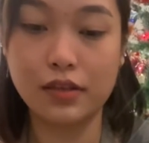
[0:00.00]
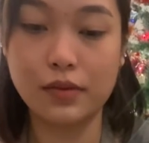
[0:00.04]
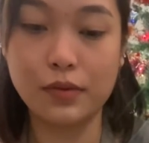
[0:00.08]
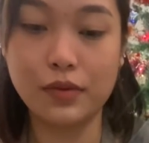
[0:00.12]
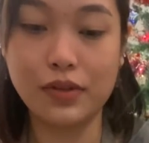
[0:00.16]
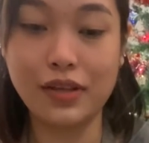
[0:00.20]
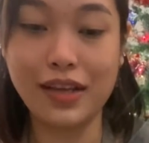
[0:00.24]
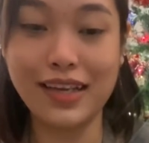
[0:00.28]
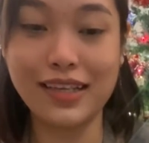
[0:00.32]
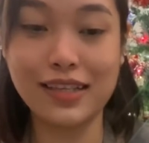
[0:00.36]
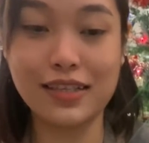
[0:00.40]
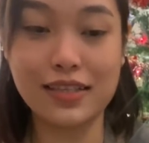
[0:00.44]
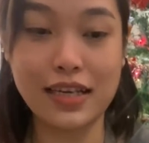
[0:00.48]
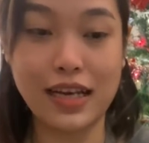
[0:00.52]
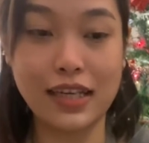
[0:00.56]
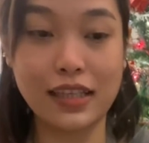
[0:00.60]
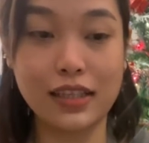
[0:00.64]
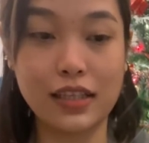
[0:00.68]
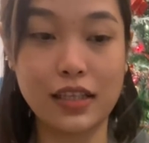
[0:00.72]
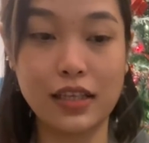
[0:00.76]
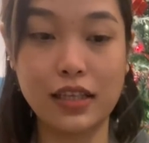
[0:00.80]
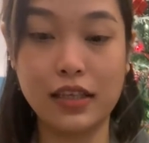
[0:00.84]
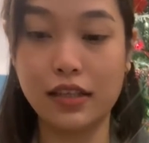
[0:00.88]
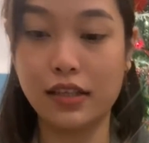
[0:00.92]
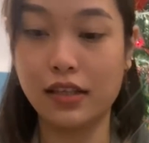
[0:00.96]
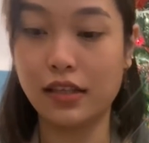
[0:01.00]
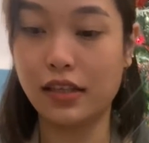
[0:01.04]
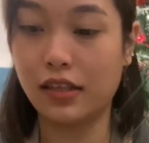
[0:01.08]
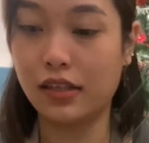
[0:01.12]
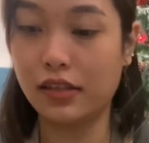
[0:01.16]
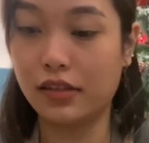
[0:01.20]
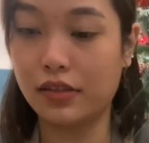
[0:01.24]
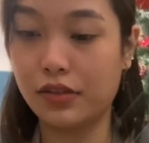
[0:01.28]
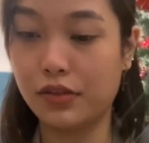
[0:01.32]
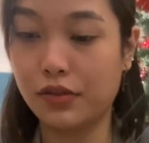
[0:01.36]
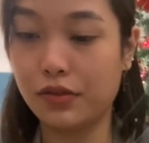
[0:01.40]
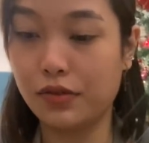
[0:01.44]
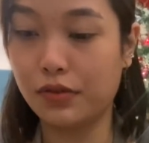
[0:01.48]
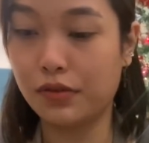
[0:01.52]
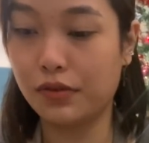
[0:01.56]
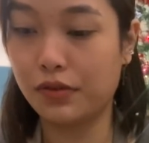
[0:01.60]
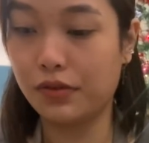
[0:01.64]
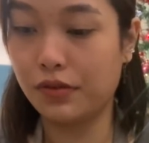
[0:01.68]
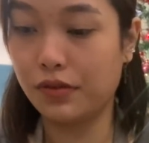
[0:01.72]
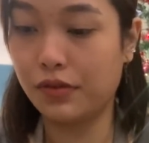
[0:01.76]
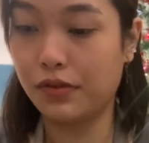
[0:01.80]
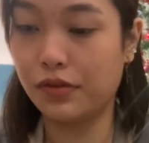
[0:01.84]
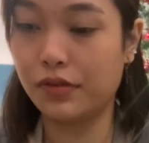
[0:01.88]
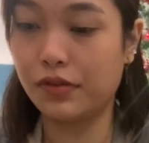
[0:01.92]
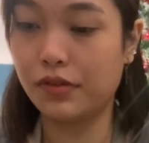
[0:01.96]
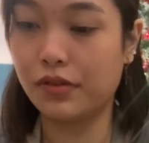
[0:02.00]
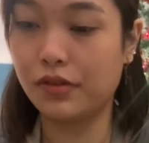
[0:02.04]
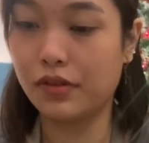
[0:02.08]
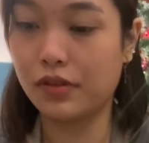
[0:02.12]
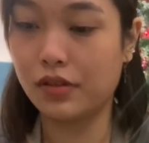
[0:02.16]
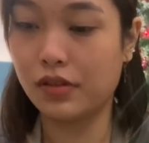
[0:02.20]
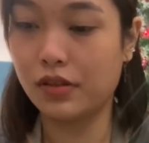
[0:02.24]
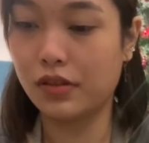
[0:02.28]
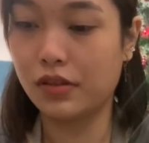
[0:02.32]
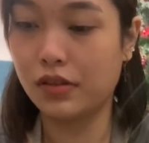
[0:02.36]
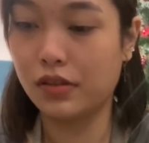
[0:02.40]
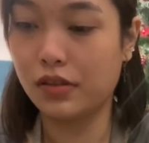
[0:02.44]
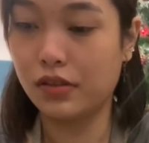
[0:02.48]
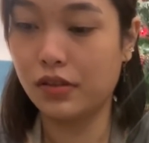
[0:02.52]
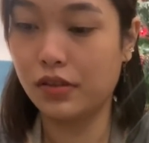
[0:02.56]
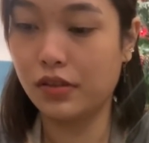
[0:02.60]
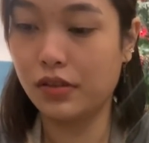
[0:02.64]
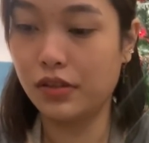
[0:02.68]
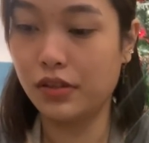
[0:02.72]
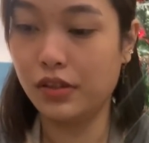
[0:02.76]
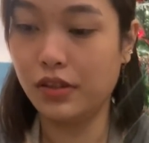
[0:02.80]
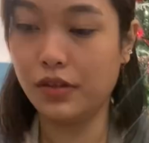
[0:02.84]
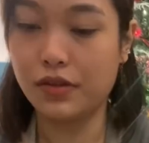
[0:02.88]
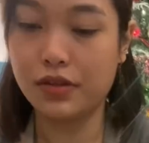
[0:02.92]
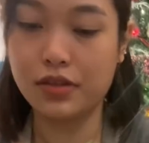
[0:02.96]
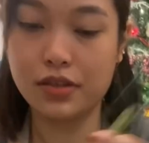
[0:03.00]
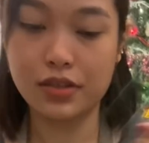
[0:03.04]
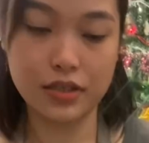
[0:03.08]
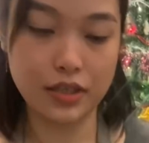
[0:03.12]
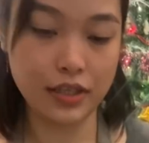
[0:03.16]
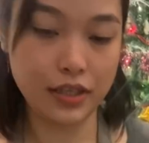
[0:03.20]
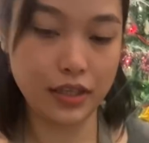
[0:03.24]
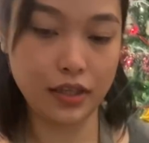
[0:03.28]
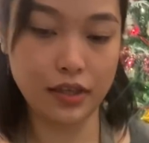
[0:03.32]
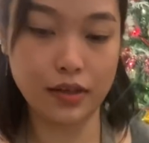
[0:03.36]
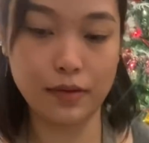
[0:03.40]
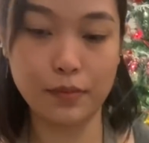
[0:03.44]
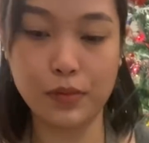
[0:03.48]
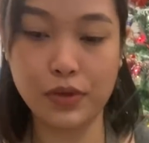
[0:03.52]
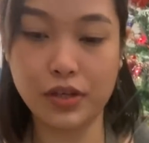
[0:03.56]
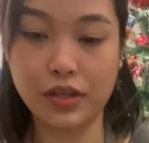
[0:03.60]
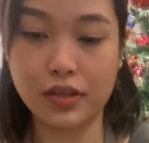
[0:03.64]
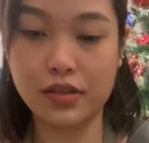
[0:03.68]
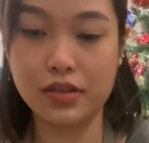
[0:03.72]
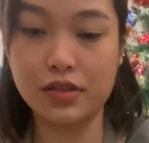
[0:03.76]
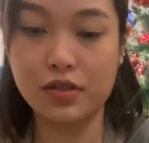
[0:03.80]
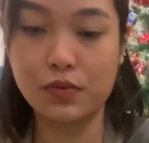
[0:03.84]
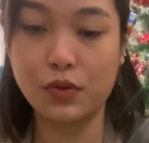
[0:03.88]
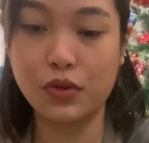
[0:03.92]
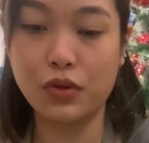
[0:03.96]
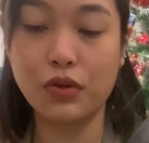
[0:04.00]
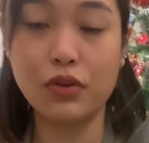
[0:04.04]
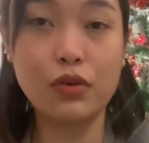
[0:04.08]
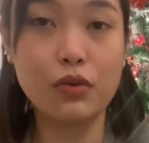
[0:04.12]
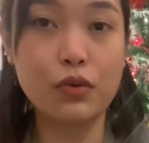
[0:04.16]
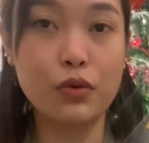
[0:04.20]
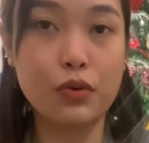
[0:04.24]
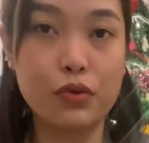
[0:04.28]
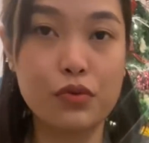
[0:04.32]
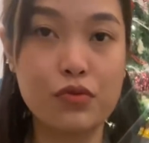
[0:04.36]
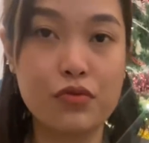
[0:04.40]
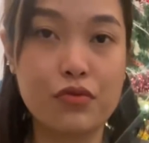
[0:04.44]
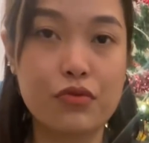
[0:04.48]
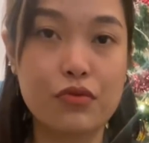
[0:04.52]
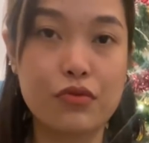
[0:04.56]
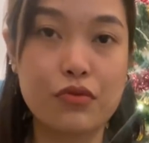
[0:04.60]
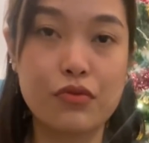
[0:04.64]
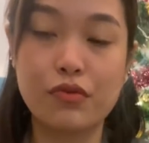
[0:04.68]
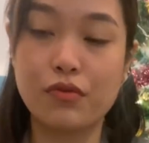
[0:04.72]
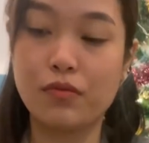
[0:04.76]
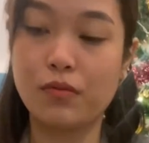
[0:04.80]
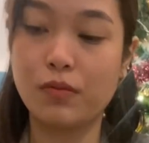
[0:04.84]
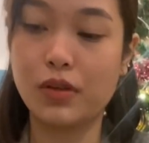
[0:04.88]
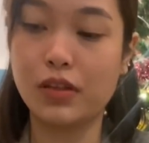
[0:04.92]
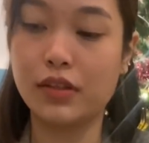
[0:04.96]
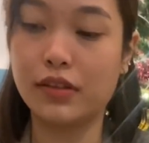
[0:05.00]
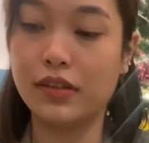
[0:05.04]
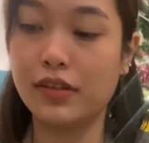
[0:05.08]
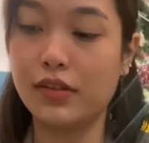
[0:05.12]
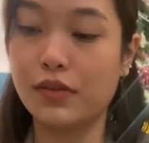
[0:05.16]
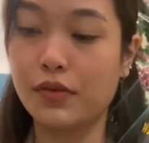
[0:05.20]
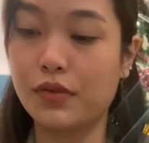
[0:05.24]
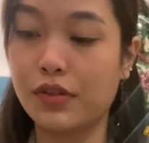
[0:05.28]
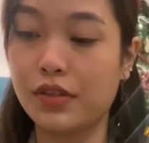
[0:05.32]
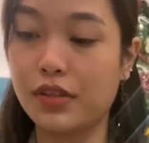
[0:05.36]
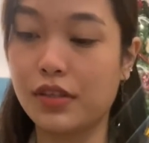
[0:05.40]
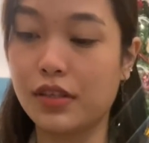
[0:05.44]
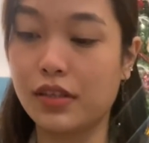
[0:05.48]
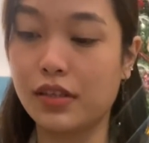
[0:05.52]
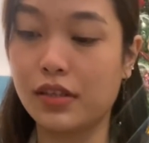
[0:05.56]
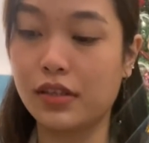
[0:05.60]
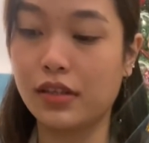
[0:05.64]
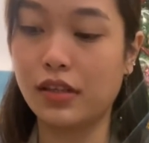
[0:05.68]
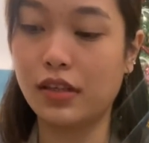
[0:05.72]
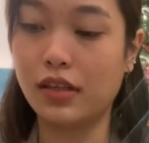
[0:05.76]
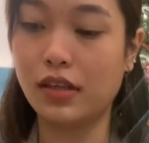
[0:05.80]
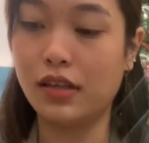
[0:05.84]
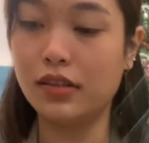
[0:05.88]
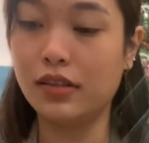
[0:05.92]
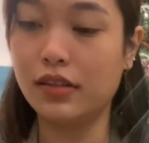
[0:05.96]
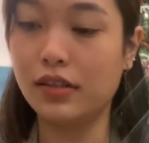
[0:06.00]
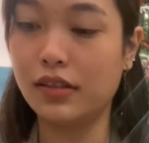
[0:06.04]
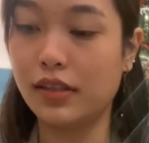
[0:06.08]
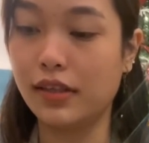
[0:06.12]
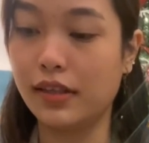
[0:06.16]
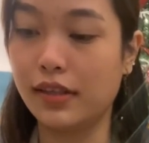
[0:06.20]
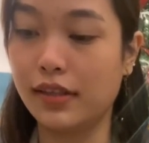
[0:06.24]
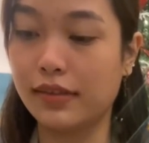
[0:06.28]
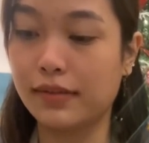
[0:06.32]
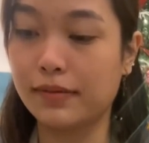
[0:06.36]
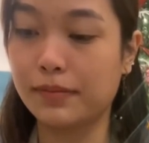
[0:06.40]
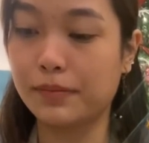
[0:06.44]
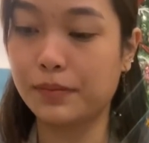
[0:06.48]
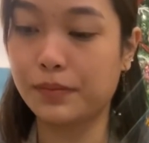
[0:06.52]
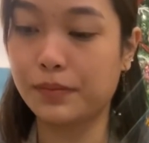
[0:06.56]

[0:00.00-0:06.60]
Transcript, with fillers: the exact thing that you know you're seeing because we all go through one thing or the other thing